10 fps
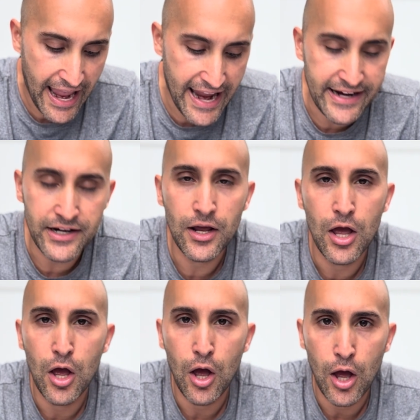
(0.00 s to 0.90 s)
8,
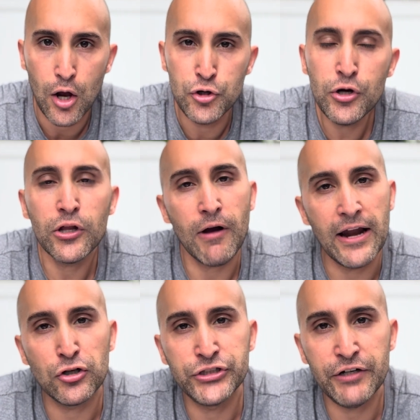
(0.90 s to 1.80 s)
nuclear
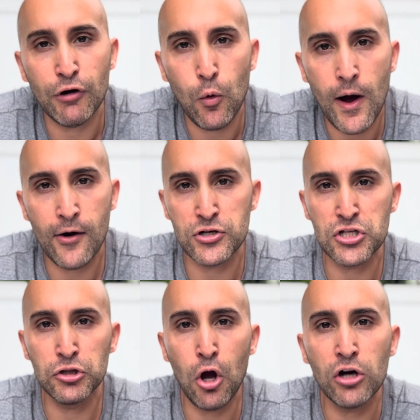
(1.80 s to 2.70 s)
energy requires
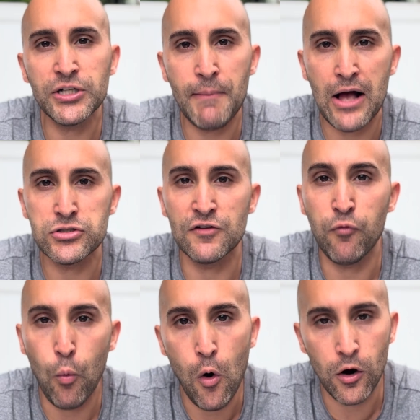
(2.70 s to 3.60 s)
large amounts of
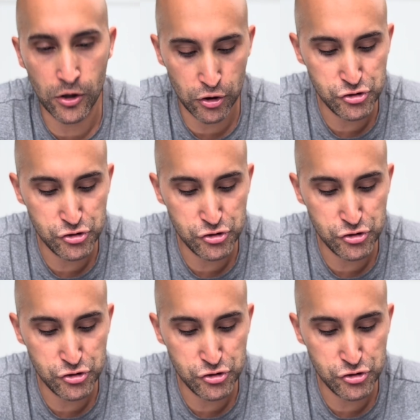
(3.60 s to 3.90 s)
water